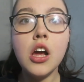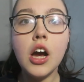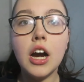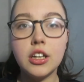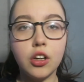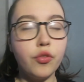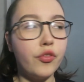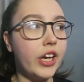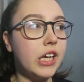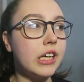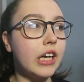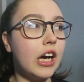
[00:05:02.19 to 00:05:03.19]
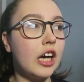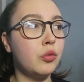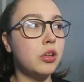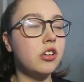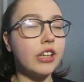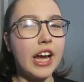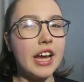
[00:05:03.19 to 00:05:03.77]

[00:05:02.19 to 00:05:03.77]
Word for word: I don't think I will get